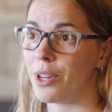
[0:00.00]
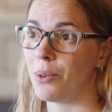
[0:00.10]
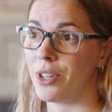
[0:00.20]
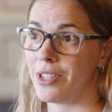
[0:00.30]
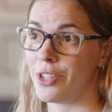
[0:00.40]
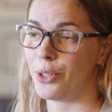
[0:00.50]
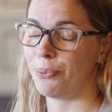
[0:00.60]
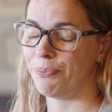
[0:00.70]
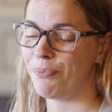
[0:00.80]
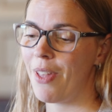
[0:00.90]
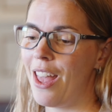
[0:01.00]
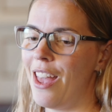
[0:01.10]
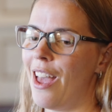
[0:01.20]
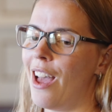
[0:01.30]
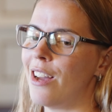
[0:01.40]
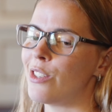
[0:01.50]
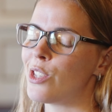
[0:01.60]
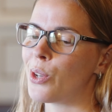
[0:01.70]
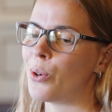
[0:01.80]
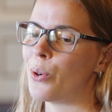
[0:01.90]
what I wanted to do. And
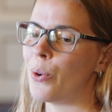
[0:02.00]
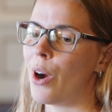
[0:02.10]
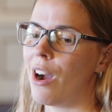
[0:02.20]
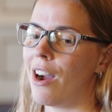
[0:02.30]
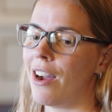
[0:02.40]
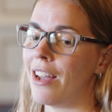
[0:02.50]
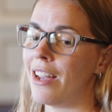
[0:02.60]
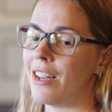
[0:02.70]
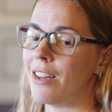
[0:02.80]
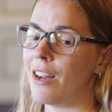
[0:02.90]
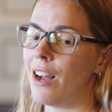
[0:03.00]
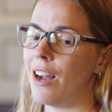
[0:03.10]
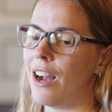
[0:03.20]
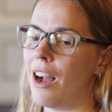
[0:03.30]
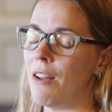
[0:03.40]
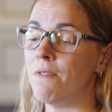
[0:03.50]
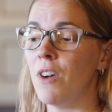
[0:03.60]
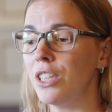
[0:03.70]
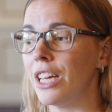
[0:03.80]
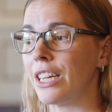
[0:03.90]
so I
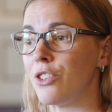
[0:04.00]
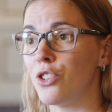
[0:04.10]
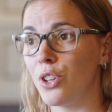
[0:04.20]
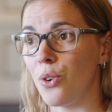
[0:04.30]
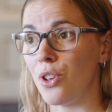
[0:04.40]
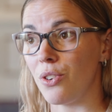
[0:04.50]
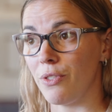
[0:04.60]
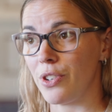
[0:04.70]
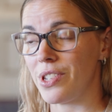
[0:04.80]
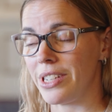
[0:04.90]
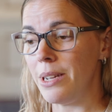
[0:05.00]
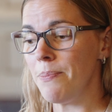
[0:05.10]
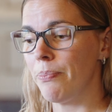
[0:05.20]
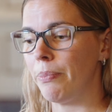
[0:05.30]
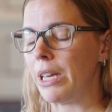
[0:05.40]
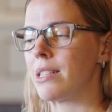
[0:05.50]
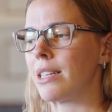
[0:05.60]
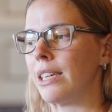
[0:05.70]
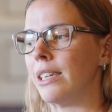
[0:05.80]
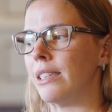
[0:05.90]
felt like I should go to university because
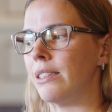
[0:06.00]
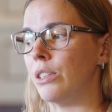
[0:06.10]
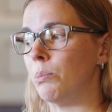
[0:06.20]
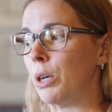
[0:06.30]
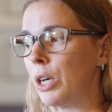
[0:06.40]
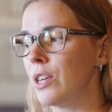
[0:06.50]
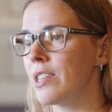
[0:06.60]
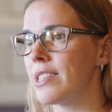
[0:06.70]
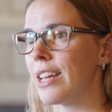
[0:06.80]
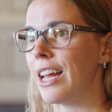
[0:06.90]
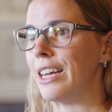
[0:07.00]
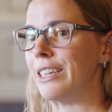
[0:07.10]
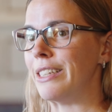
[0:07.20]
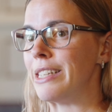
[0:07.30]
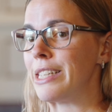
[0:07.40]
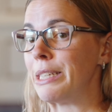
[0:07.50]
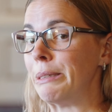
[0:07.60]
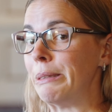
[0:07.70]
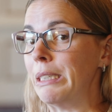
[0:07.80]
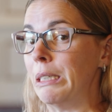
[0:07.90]
I had good marks and
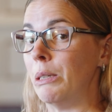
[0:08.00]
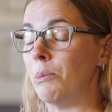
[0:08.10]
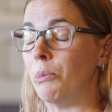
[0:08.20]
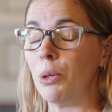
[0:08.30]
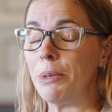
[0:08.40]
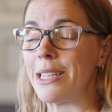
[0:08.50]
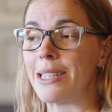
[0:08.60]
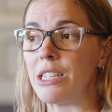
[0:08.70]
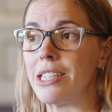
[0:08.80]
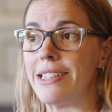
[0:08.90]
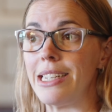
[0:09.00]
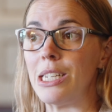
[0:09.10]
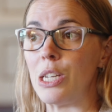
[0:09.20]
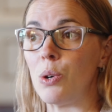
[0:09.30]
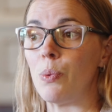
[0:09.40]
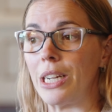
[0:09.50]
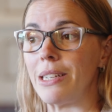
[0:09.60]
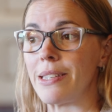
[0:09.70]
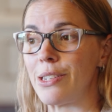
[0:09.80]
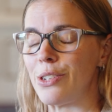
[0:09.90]
more because I just didn't know what
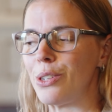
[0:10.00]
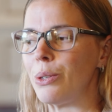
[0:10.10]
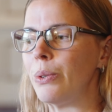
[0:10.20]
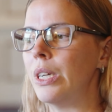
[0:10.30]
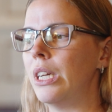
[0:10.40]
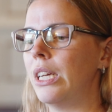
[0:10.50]
else to do.